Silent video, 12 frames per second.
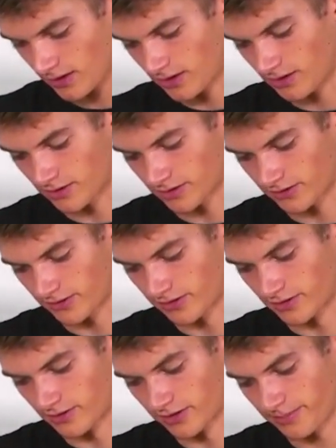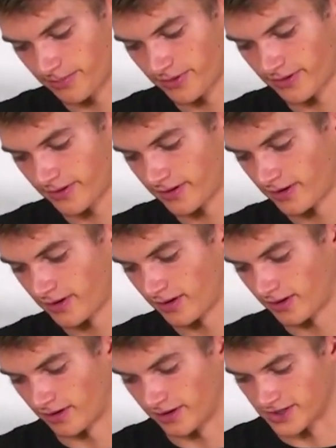Here you can see the grip.
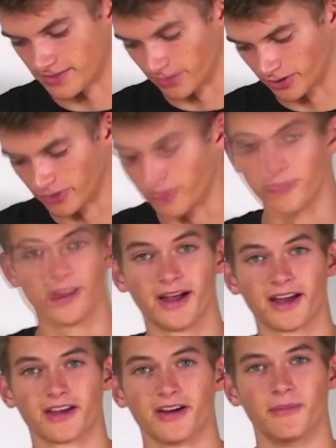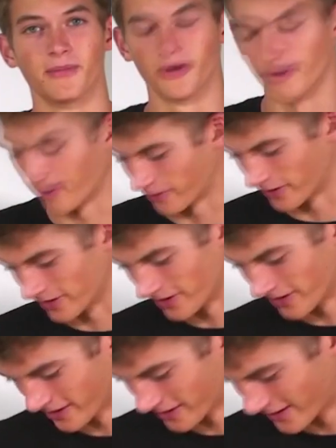Nice blue and black combo. I really
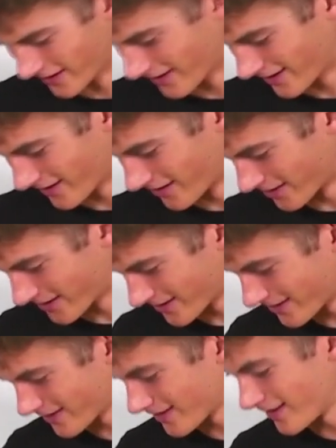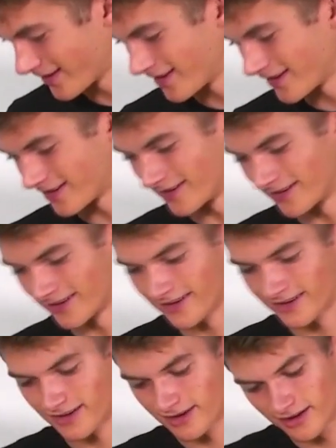like that. That looks
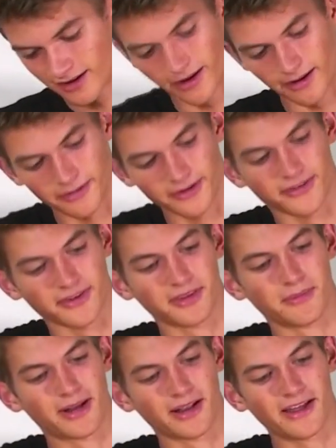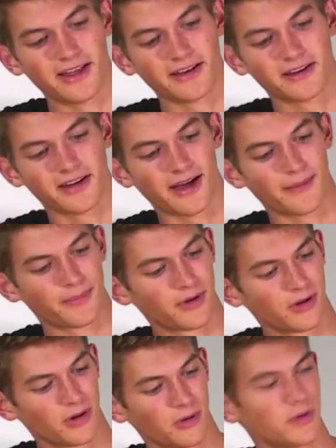sick. Obviously the metal end cap,
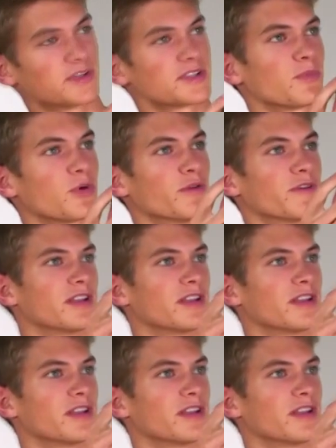which is more of a